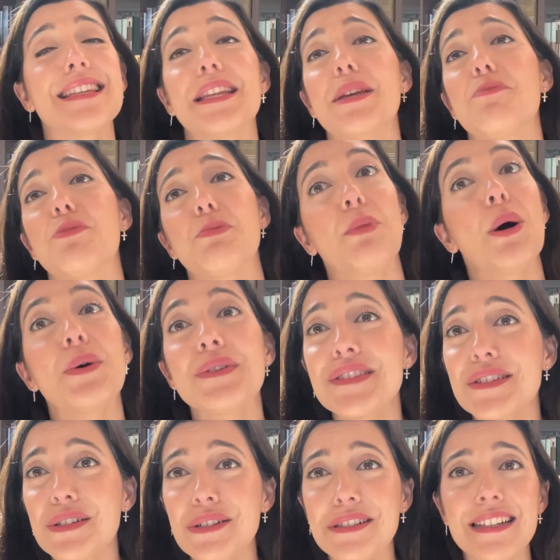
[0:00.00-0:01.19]
and he proposed
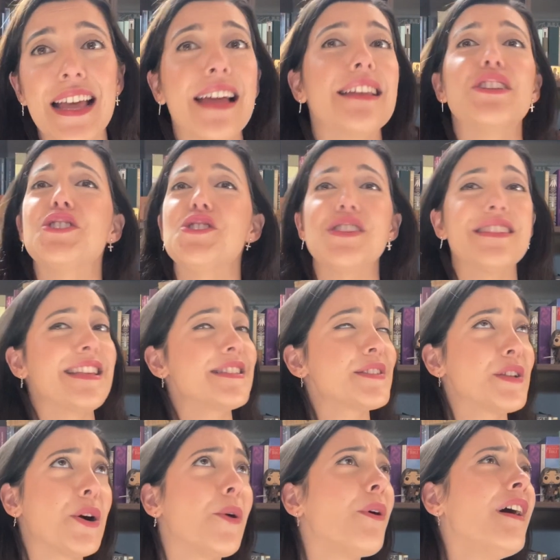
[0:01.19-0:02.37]
to her again, and she says
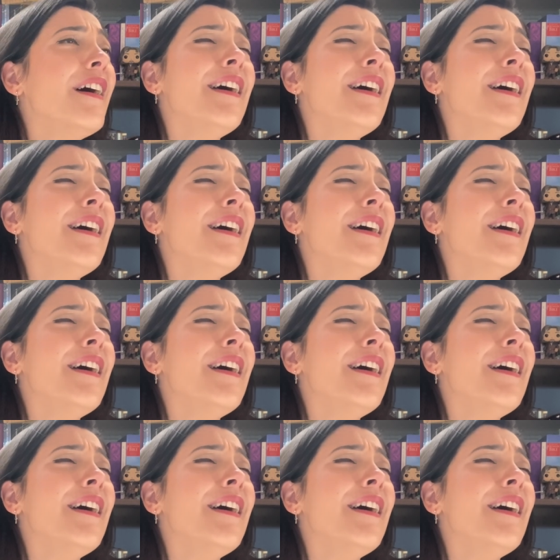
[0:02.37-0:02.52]
no.